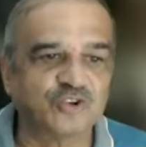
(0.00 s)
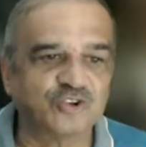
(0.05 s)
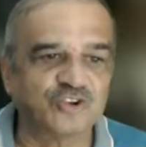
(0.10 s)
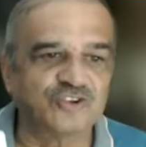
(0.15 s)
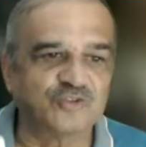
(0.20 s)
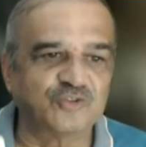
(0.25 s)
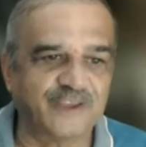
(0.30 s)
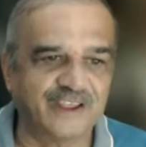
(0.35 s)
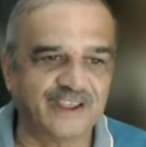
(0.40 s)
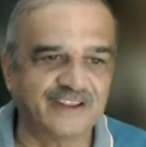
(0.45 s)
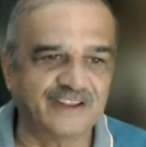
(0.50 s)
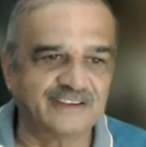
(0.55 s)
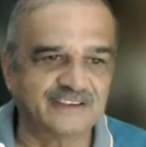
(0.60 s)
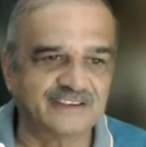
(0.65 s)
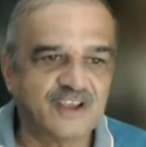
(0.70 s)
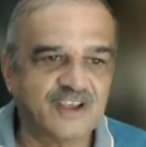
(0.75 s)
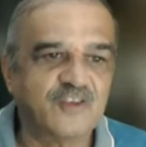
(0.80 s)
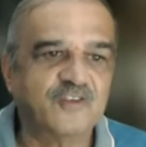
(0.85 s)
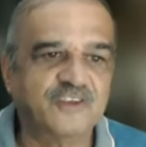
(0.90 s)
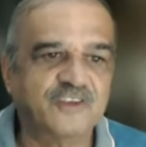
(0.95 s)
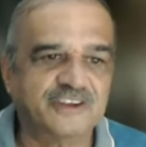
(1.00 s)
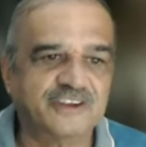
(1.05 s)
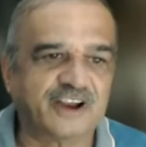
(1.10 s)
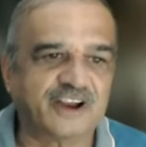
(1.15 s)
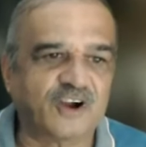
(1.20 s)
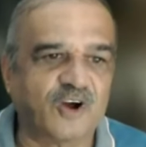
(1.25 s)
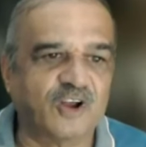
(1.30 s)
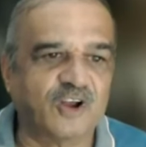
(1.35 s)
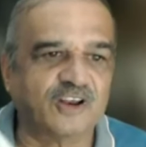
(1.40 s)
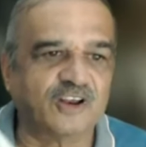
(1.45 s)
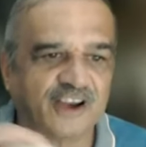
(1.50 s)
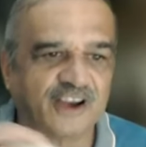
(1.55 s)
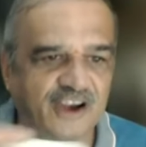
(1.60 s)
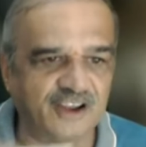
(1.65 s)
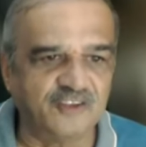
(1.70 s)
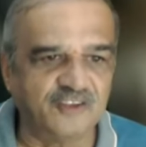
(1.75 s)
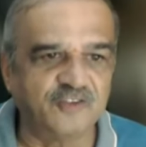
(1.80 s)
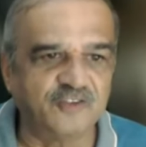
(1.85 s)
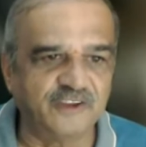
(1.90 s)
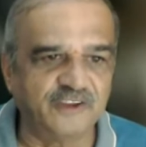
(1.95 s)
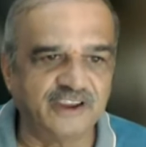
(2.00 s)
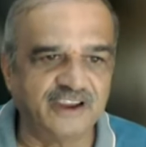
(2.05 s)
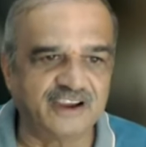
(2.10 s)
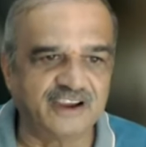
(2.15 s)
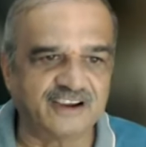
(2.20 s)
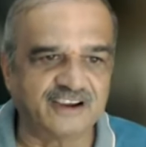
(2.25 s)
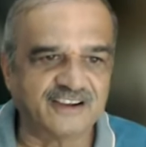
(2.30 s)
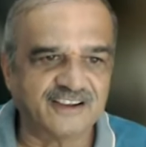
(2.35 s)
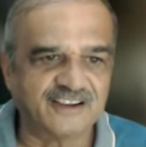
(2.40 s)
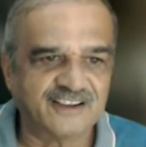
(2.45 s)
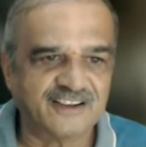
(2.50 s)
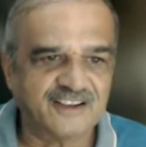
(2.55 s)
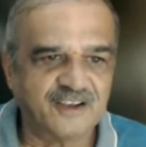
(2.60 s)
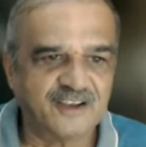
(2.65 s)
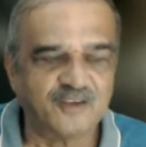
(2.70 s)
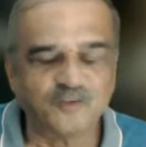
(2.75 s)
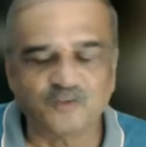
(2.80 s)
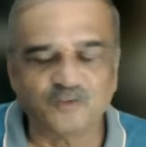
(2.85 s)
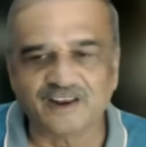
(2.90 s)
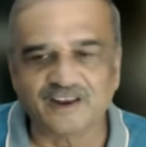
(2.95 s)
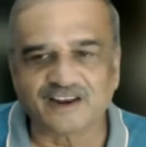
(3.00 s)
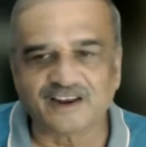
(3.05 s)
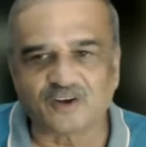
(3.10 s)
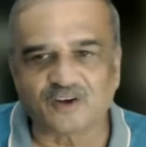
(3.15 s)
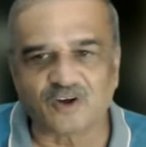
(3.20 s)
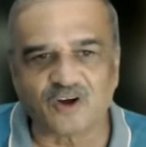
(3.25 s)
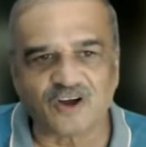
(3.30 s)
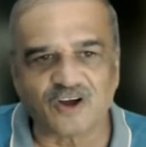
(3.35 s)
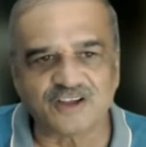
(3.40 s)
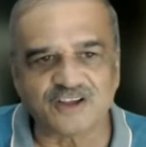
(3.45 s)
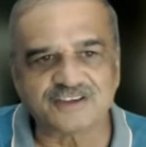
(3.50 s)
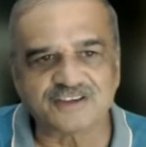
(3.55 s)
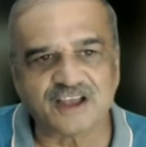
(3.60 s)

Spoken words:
those veins, which are already weak, will cause